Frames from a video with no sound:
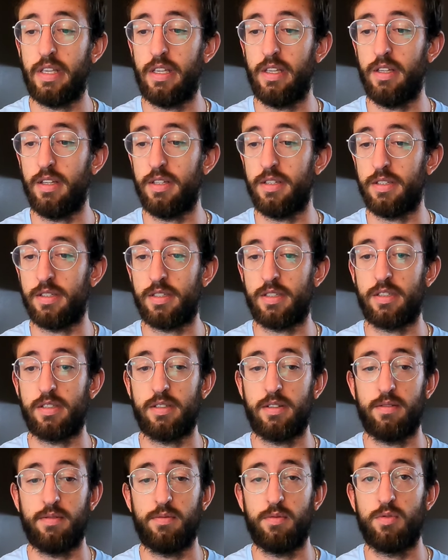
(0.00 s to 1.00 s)

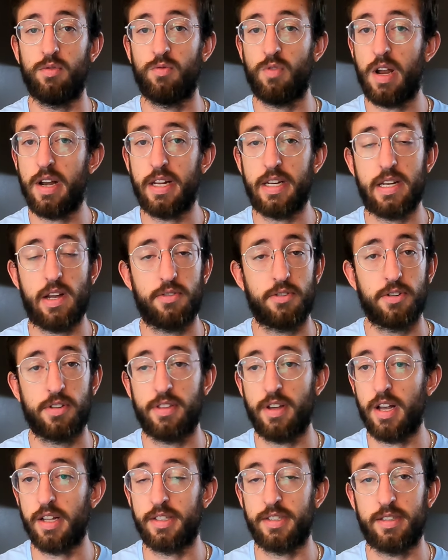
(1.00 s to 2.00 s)
is writing down your
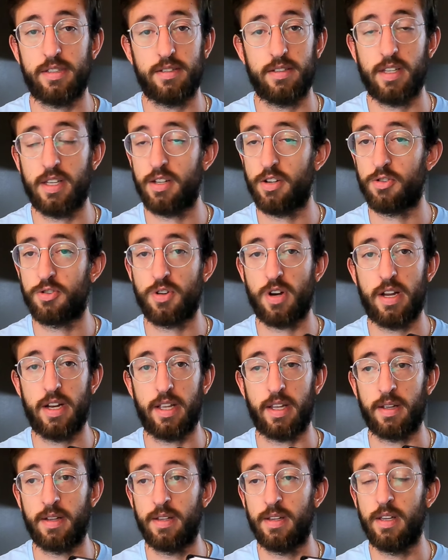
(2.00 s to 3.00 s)
thoughts in your
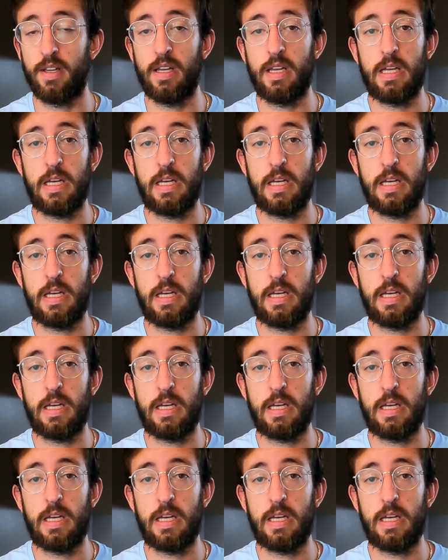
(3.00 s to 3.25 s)
training,